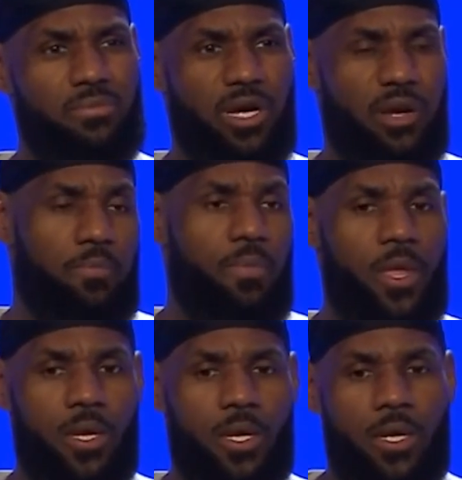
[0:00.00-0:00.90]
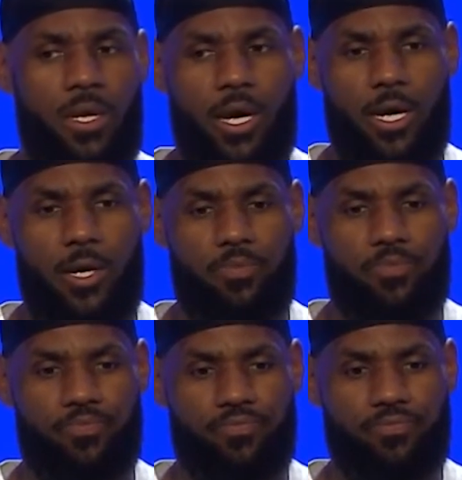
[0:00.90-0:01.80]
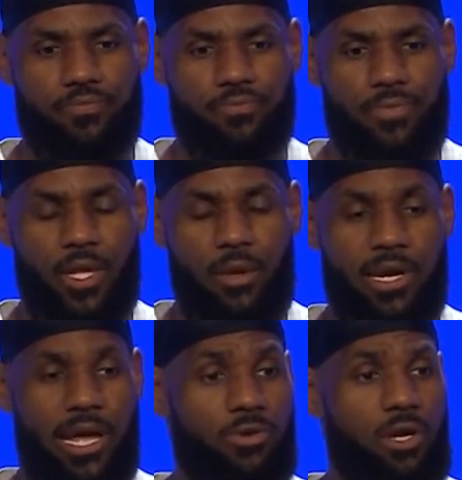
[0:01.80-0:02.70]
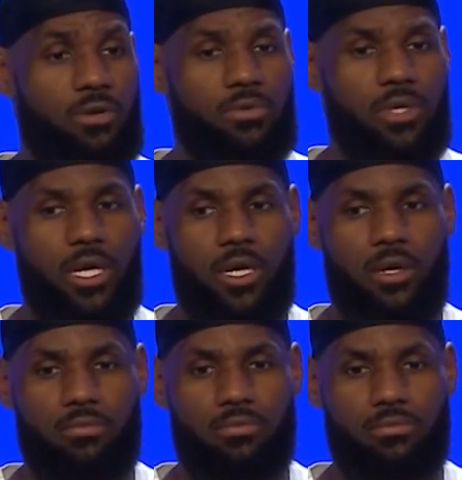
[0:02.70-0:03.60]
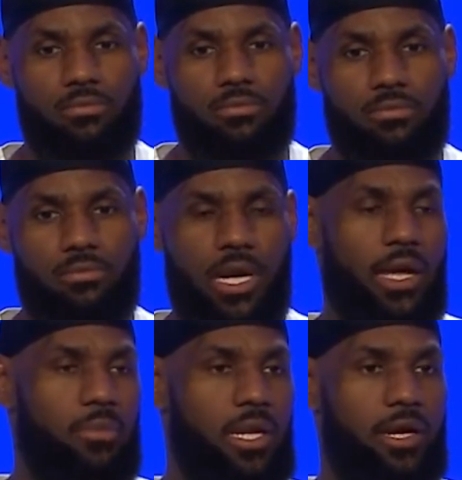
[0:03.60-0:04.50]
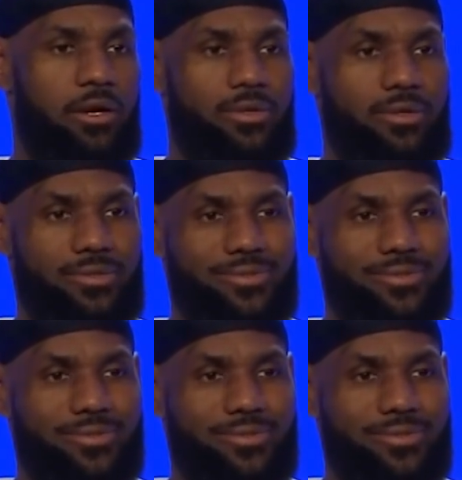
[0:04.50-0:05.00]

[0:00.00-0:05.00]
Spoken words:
But I don't know. But I am a Laker.